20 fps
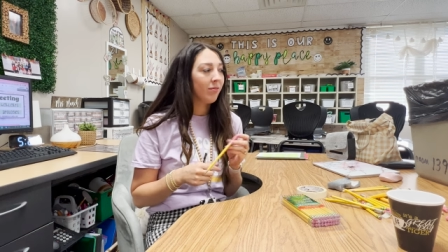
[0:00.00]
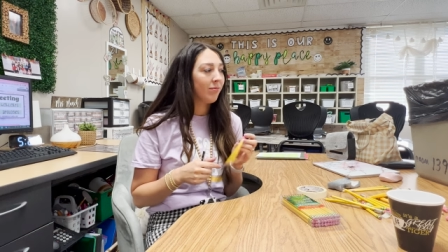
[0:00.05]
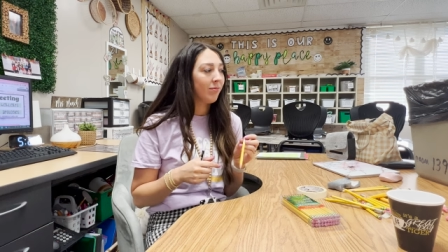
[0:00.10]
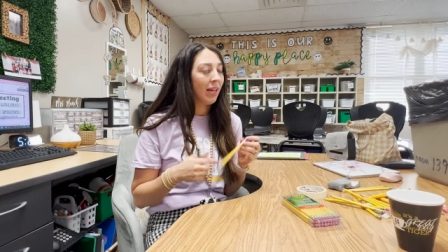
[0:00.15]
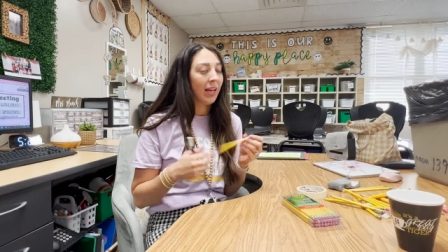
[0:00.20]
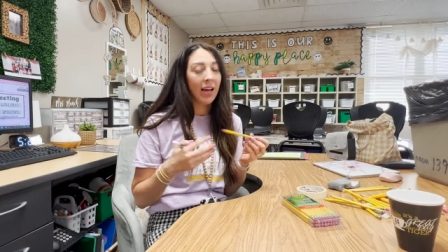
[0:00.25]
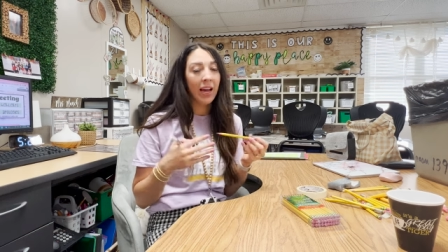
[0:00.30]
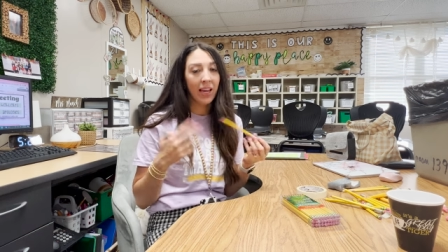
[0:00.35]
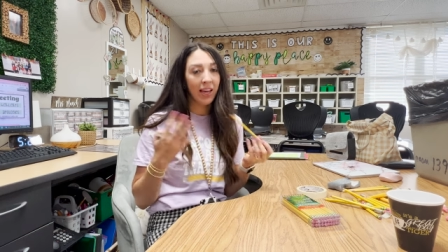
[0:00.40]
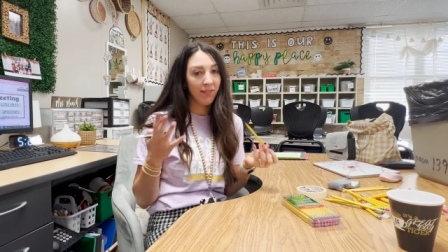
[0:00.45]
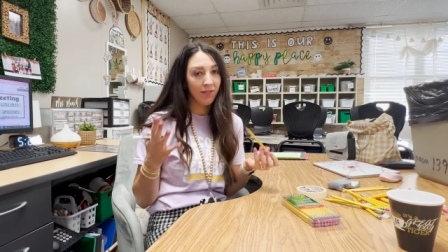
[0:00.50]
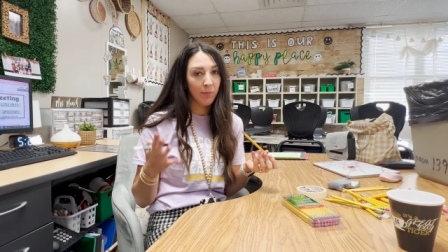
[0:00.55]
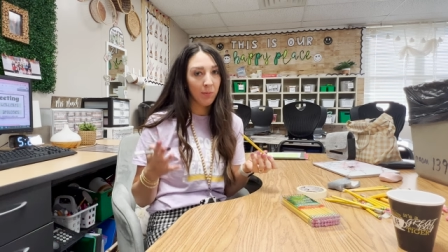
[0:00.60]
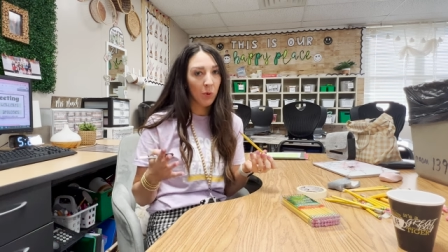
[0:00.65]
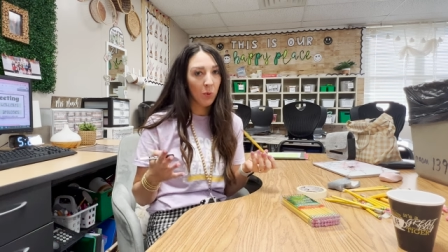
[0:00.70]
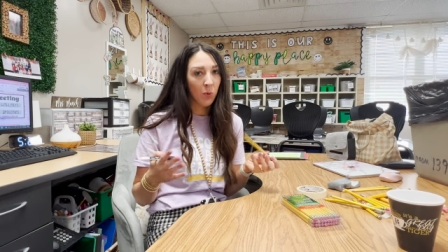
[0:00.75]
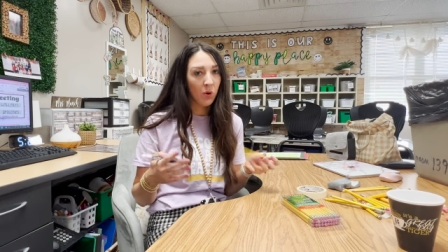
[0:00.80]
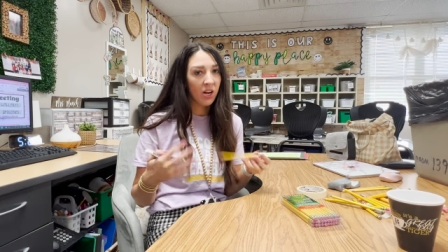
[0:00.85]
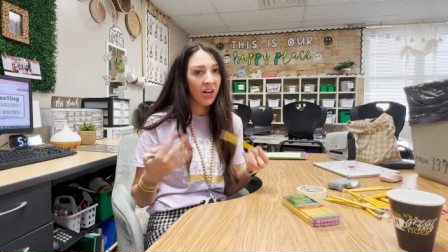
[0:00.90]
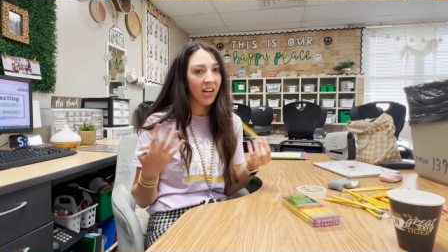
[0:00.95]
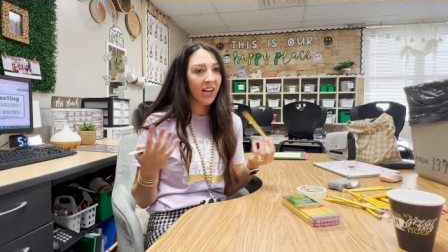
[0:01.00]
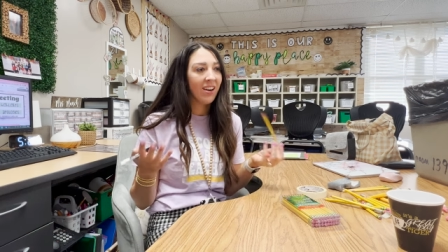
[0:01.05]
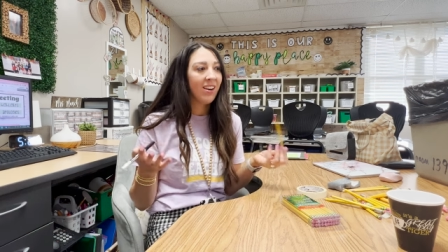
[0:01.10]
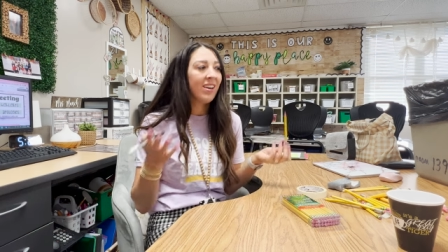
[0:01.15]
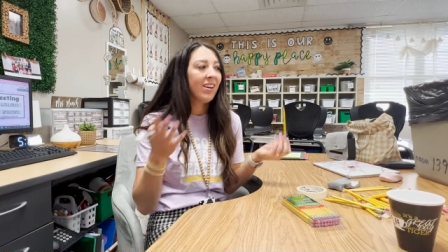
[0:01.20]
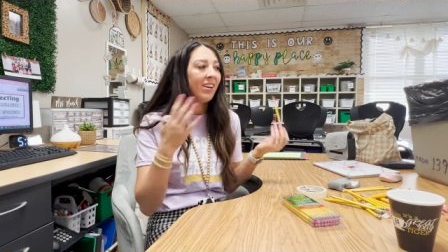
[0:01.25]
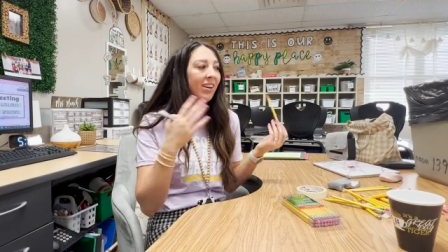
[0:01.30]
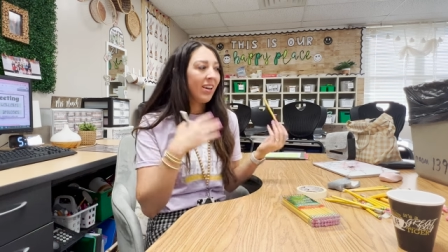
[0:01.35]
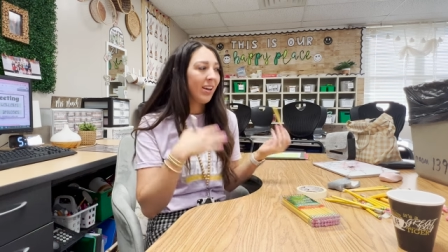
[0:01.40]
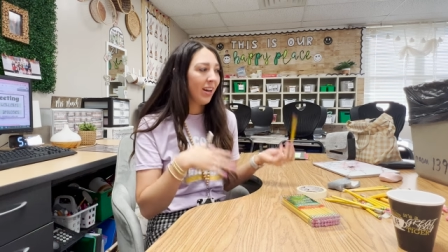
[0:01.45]
like I give them a warning,
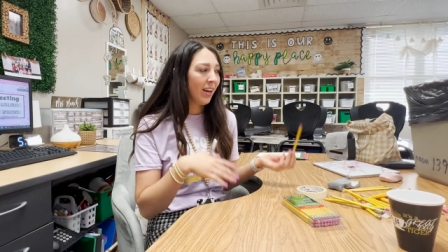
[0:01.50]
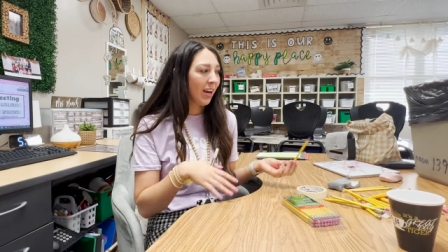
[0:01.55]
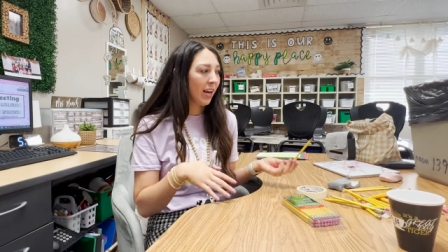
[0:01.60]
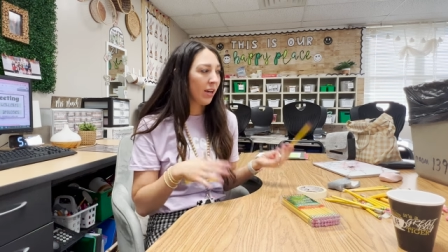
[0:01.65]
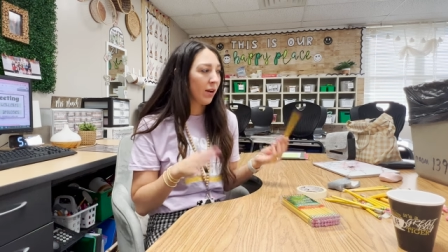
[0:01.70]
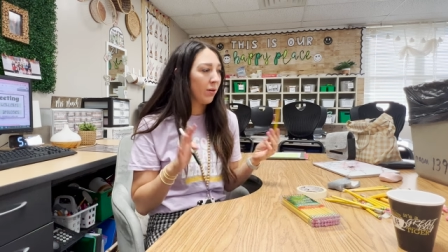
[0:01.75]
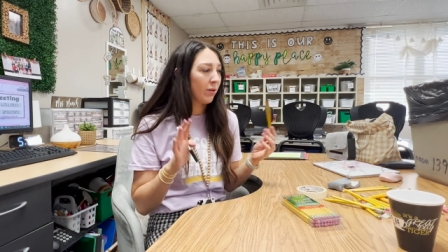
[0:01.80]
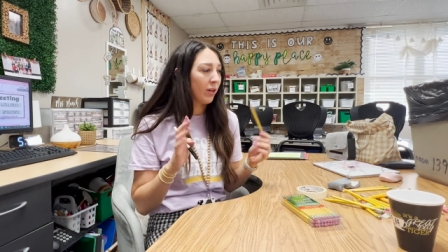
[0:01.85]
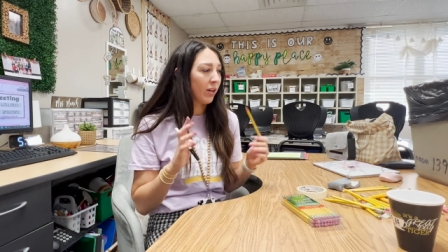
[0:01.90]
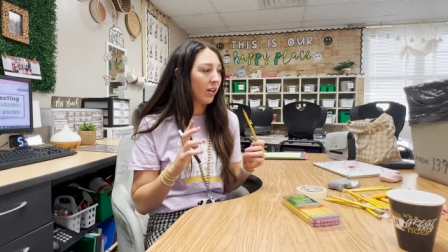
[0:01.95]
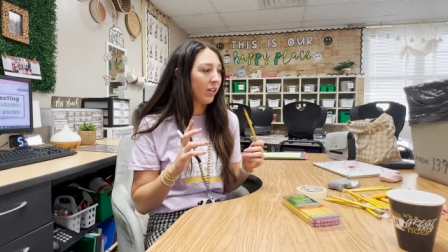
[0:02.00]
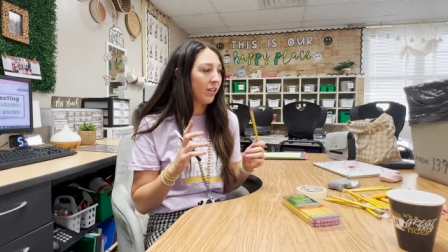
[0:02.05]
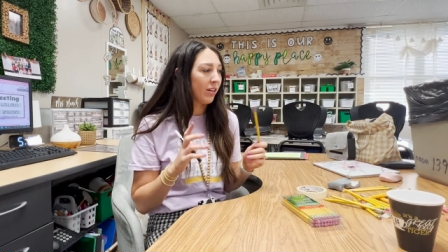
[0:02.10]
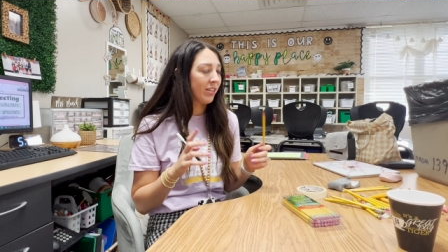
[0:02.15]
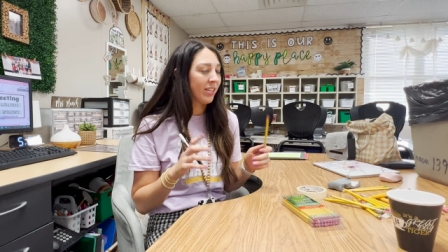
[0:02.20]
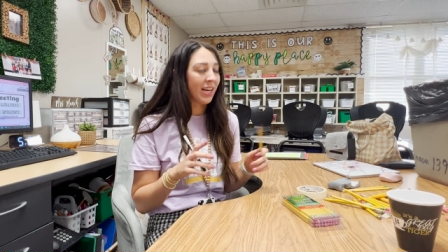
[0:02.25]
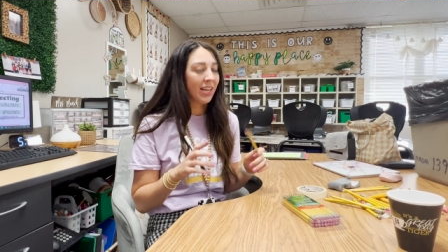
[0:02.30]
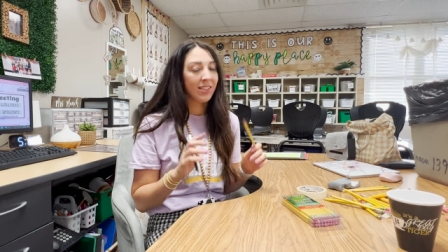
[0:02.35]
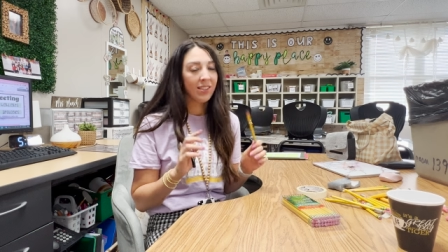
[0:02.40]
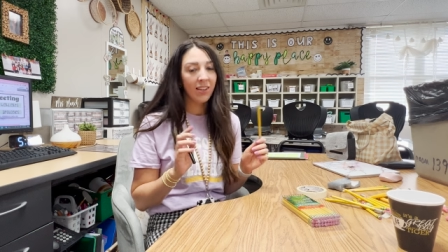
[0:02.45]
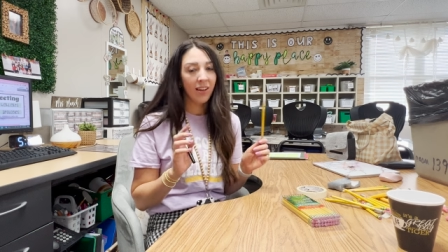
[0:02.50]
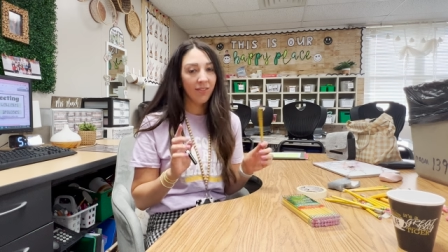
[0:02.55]
they go look in their desk.